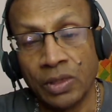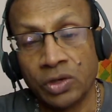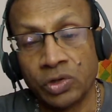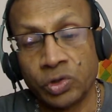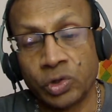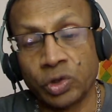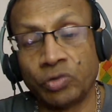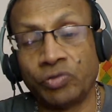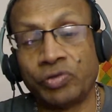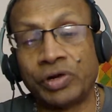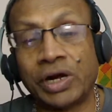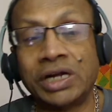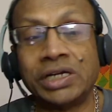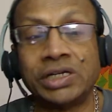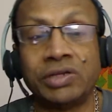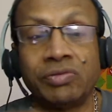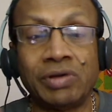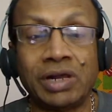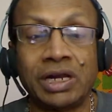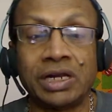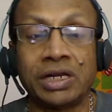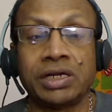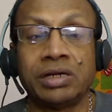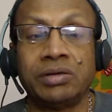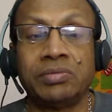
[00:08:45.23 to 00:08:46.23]
So friends,
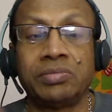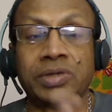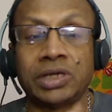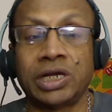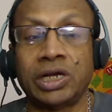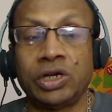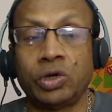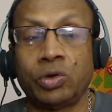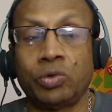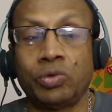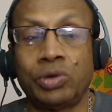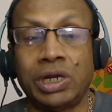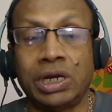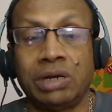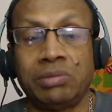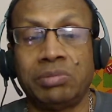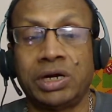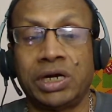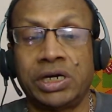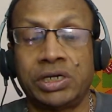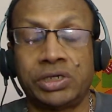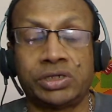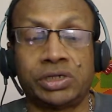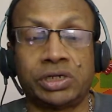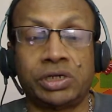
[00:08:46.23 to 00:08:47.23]
welcome. Thank you very much.